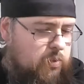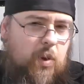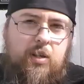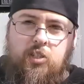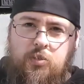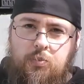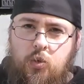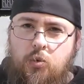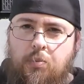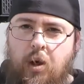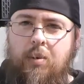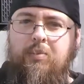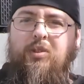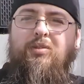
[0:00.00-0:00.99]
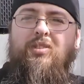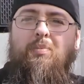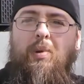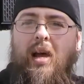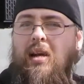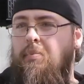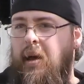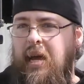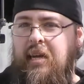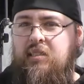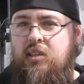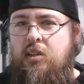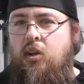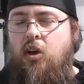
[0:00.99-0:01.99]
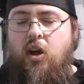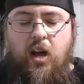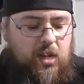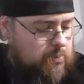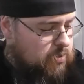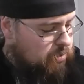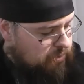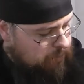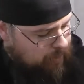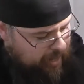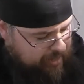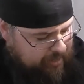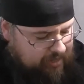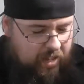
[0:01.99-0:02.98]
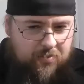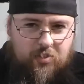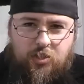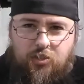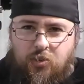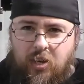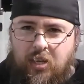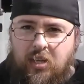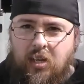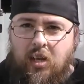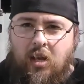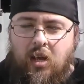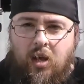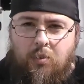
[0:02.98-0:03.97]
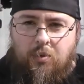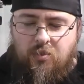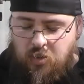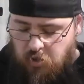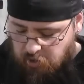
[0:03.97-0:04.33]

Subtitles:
quite small, but I'm used to playing bass a lot, and I'm used to playing a 7-string with a